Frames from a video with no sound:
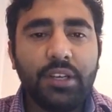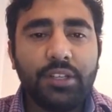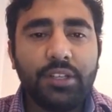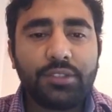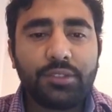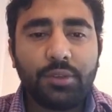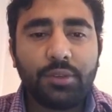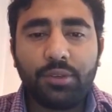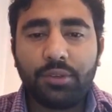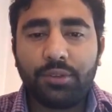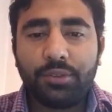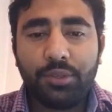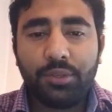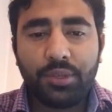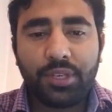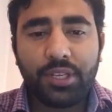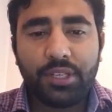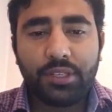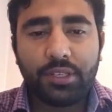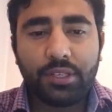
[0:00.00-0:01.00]
So you
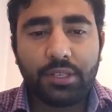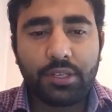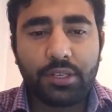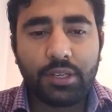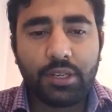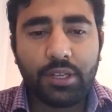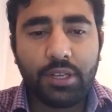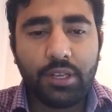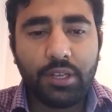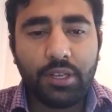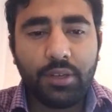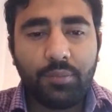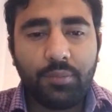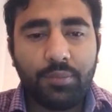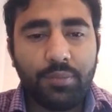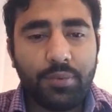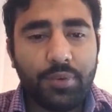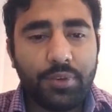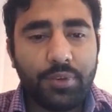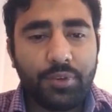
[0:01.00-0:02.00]
can,
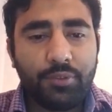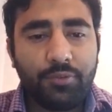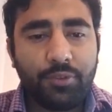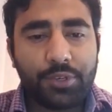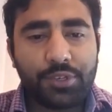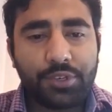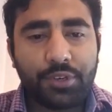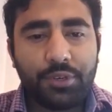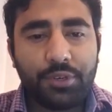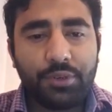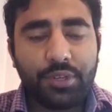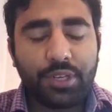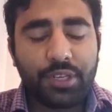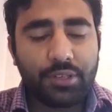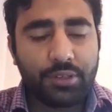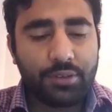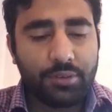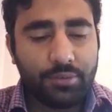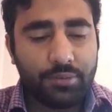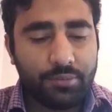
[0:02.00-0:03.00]
for sure, you
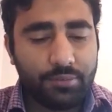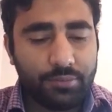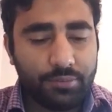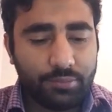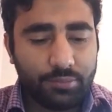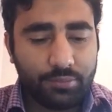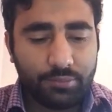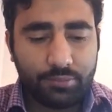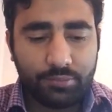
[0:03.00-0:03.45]
can